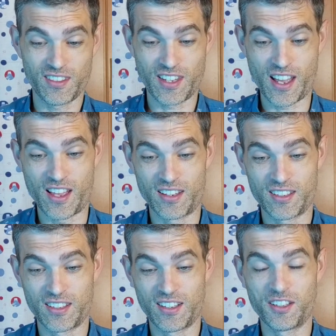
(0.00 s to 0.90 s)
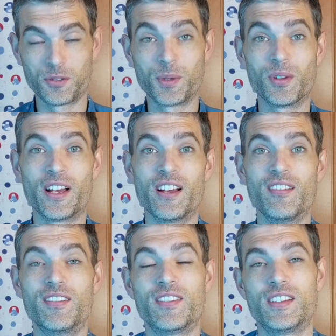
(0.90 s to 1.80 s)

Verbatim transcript: that a lot of people have,